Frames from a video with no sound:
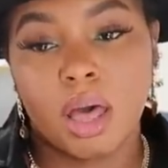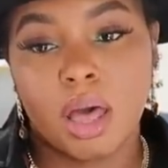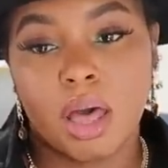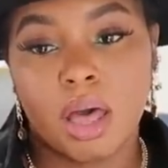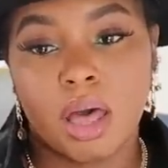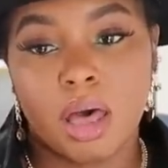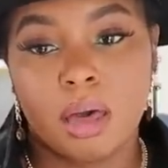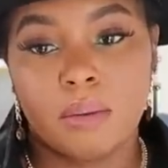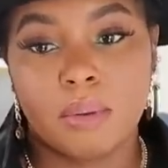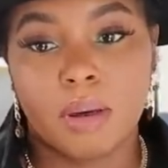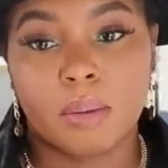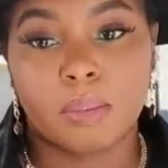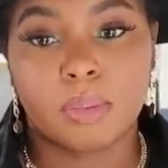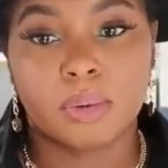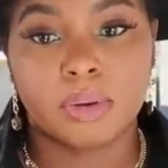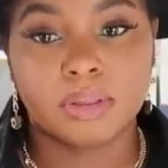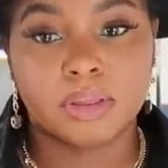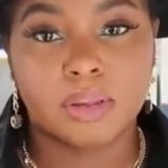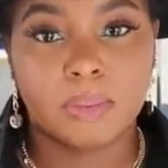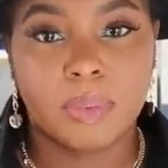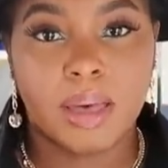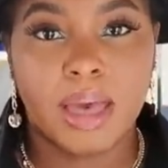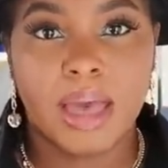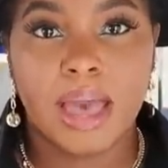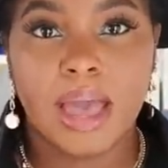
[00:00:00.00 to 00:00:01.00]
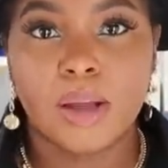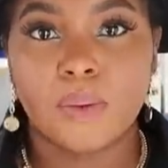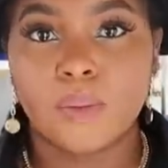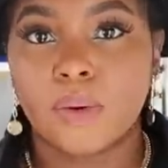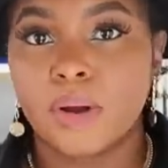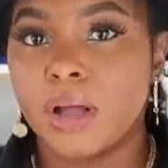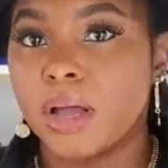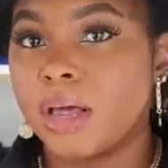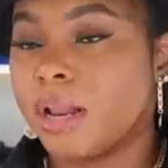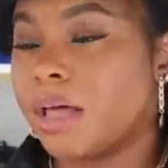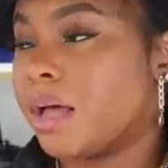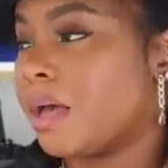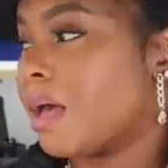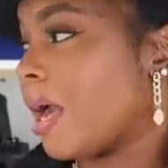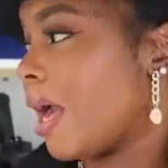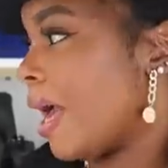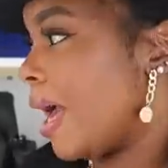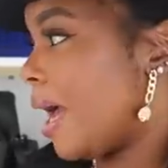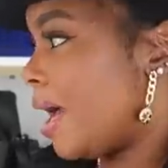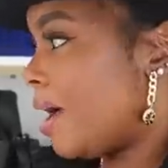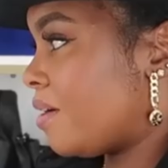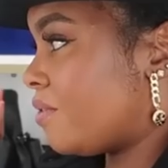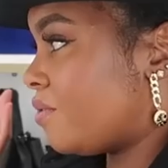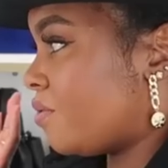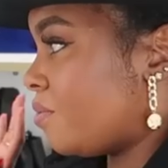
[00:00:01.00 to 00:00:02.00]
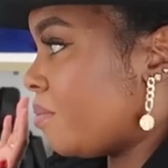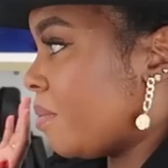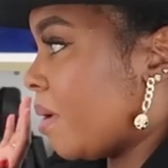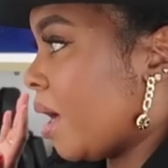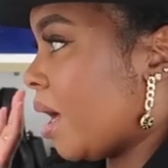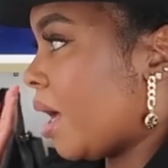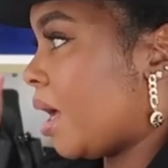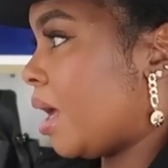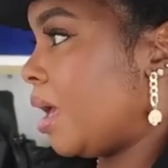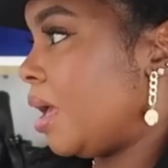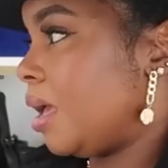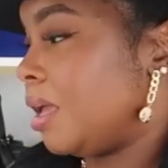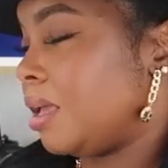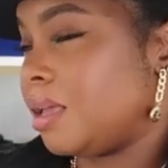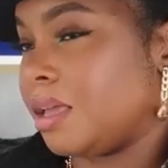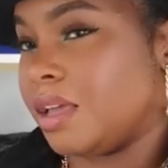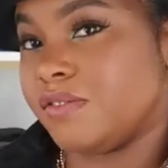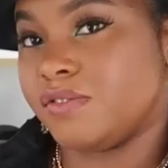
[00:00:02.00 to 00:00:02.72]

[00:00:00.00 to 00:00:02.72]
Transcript: I'll bring the bag. We're going to have my,